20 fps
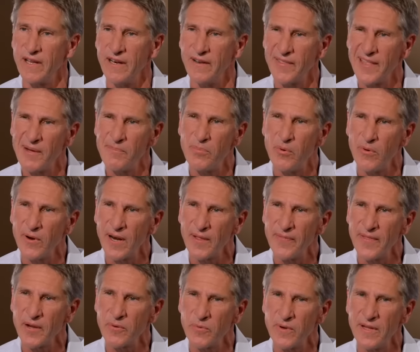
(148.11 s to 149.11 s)
And at that point, I
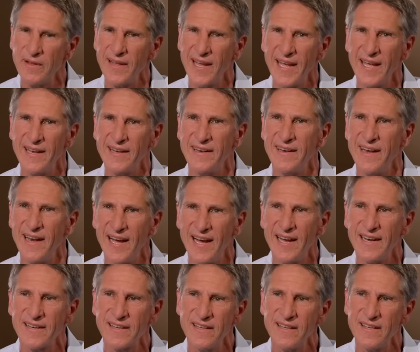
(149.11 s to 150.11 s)
think we had
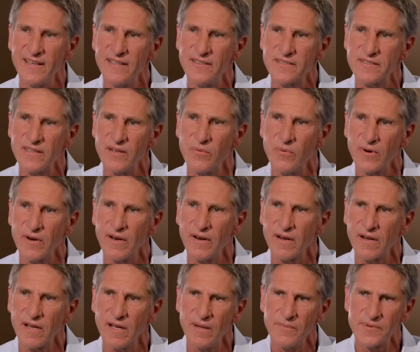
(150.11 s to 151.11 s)
nine kids that
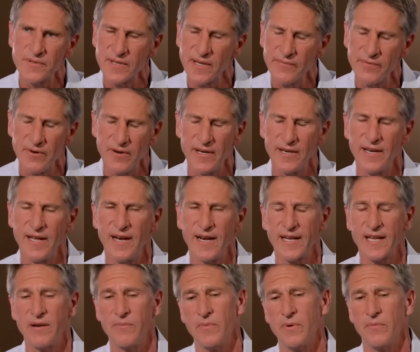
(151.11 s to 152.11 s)
wanted to come, seven or eight, nine.
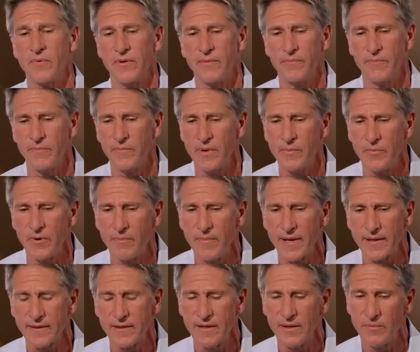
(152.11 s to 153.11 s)
I can't remember remember
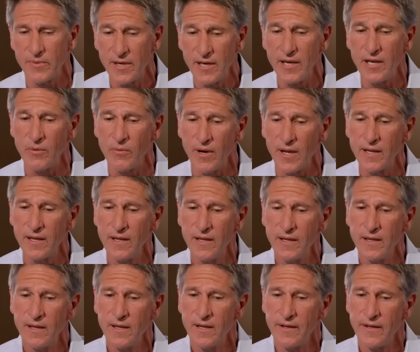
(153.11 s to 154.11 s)
back then. But anyway,
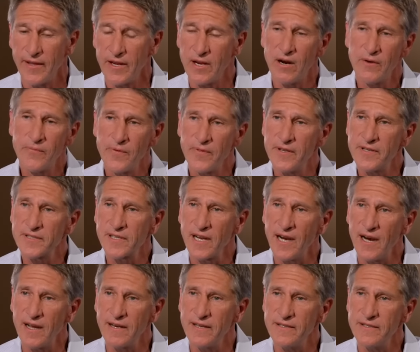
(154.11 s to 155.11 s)
they offered this
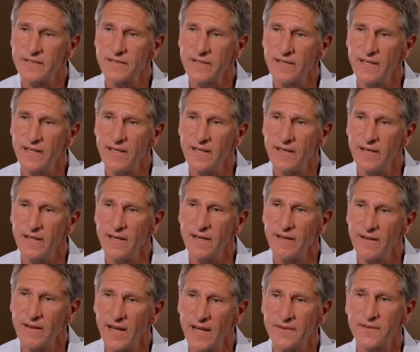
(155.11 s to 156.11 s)
cottage, and
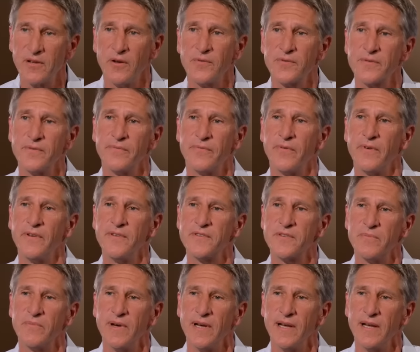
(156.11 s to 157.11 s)
uh, I told some
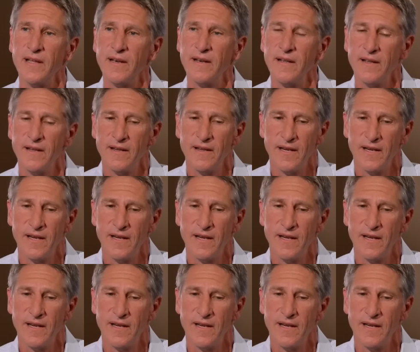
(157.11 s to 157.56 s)
friends of mine.